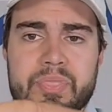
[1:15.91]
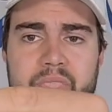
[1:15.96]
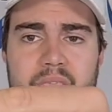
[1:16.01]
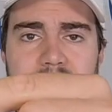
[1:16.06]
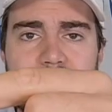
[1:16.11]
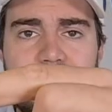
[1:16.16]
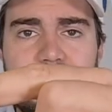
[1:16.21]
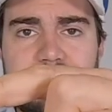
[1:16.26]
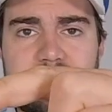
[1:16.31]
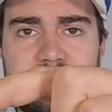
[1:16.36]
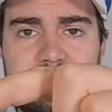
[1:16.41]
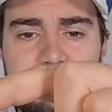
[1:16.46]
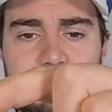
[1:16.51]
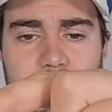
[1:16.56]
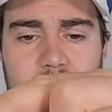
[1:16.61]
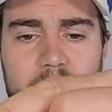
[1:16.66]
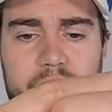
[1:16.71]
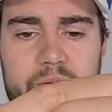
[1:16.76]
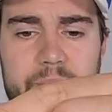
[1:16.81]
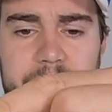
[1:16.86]
This
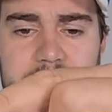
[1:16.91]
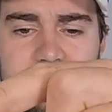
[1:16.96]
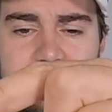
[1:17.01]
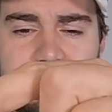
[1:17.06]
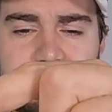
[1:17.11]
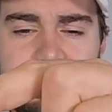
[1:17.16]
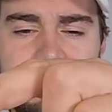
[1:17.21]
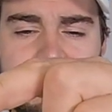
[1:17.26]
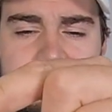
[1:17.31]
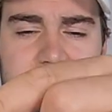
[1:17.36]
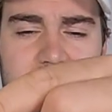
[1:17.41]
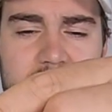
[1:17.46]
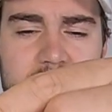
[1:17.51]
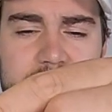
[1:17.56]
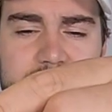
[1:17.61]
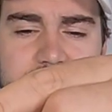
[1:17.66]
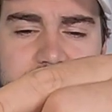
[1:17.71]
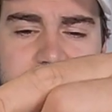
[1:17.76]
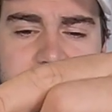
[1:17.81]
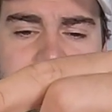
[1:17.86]
smaller piece
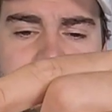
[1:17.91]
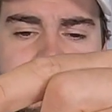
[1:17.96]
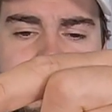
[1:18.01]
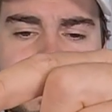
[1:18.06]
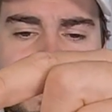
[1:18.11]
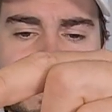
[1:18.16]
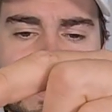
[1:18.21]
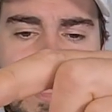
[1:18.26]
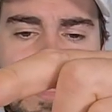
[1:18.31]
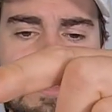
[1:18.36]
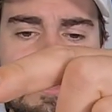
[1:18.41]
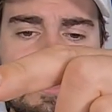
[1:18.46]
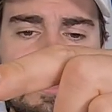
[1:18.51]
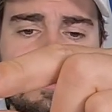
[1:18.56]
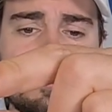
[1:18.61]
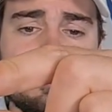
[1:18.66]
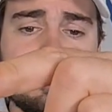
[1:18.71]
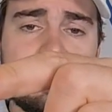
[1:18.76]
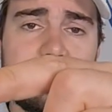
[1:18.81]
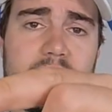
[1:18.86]
attaches to the light, and you
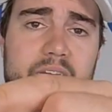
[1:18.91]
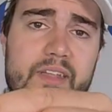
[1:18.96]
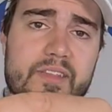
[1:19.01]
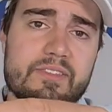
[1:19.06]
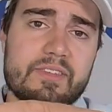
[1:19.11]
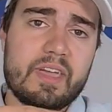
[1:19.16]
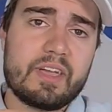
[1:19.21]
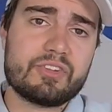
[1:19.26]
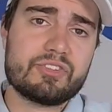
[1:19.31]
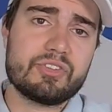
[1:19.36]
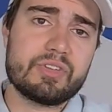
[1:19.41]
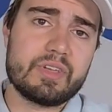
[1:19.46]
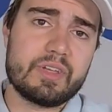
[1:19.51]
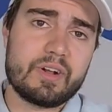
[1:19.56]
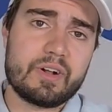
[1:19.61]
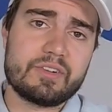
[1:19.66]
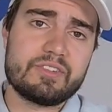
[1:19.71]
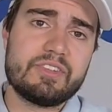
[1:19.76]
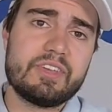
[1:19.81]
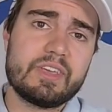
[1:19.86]
can see that it's actually an
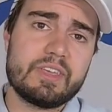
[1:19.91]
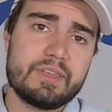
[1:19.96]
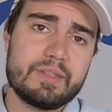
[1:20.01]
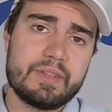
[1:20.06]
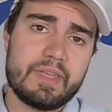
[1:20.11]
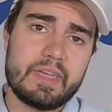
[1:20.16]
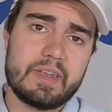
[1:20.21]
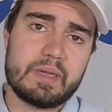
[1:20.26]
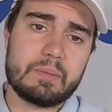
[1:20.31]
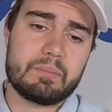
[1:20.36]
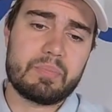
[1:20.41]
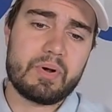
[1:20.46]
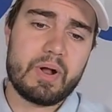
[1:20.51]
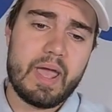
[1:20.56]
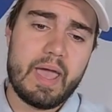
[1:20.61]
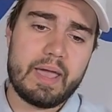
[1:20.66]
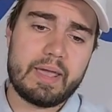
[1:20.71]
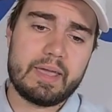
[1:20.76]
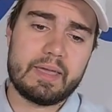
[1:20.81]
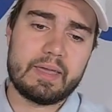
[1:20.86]
articulating
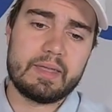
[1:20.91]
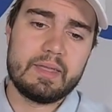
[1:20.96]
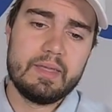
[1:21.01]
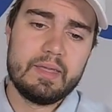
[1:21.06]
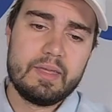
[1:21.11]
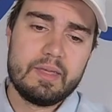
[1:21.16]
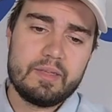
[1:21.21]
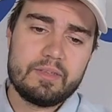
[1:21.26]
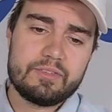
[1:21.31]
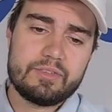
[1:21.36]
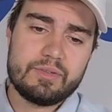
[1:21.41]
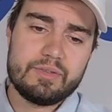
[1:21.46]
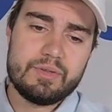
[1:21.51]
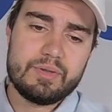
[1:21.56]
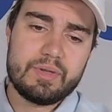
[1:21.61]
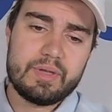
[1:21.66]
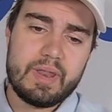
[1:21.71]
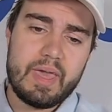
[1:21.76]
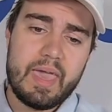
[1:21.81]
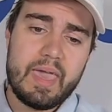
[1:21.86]
bracket, so you
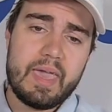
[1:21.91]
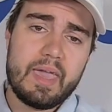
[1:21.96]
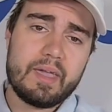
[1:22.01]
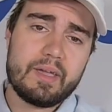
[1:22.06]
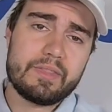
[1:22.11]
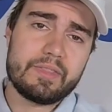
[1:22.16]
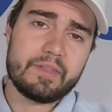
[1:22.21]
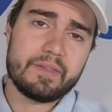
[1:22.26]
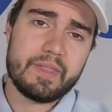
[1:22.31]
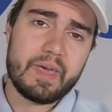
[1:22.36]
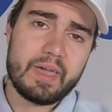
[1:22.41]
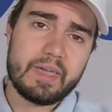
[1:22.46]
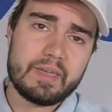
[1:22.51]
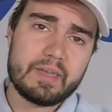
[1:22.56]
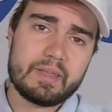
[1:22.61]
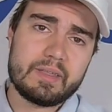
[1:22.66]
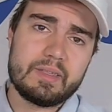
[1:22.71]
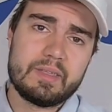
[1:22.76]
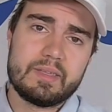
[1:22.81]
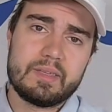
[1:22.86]
can angle the light
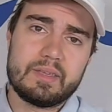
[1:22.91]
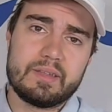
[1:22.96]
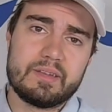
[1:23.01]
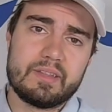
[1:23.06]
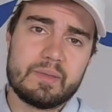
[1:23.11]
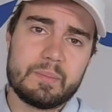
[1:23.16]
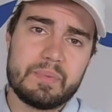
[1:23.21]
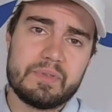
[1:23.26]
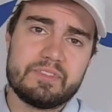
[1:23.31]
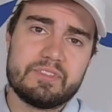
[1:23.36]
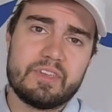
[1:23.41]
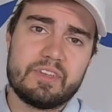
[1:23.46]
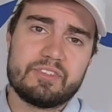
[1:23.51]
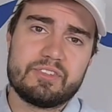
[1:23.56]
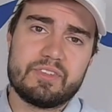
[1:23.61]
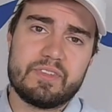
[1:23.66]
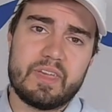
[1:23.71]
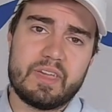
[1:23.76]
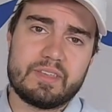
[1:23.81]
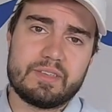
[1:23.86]
into the
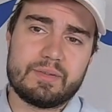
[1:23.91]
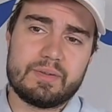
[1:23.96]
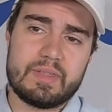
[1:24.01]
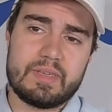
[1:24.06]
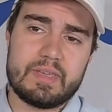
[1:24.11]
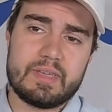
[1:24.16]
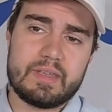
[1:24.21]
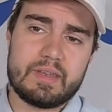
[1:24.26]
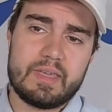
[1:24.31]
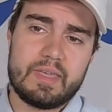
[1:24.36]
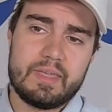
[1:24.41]
position that you need.